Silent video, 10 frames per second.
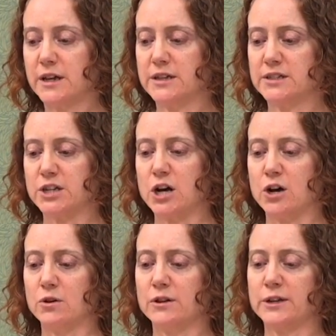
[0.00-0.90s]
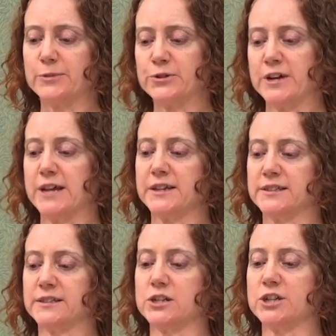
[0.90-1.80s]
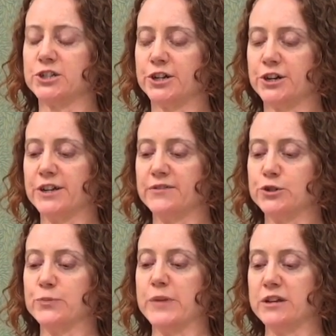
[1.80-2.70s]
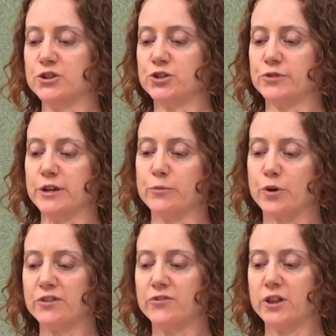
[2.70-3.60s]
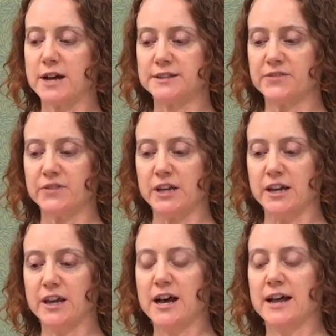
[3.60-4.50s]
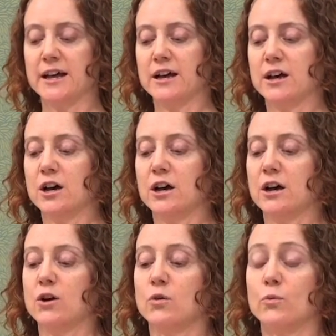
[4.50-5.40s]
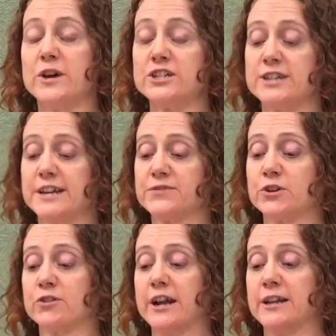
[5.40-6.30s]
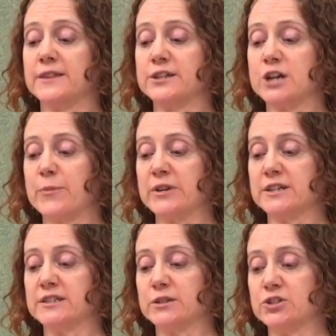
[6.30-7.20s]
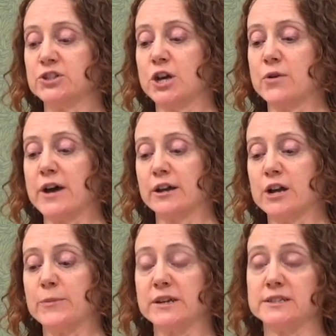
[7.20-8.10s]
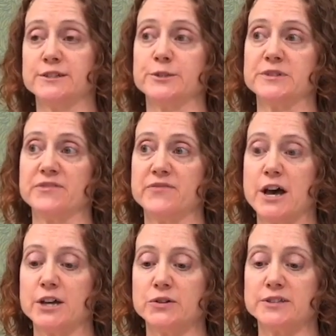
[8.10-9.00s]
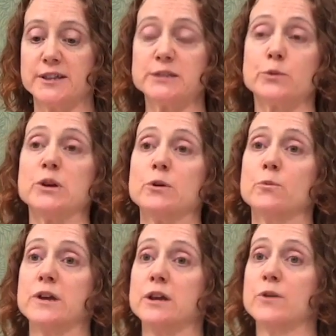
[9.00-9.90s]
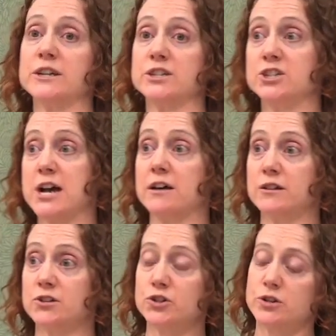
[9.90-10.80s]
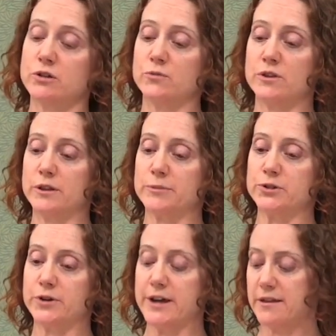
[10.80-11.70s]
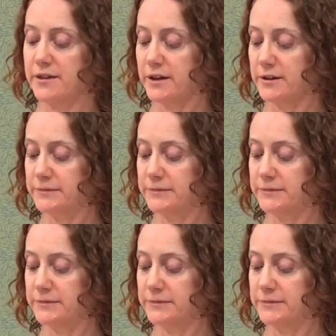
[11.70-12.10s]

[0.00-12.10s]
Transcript: So liberatory ethics is an alternative to mainstream moral philosophy, which takes for granted the dominant socioeconomic systems and values. And that's what we want to challenge with a liberatory ethic.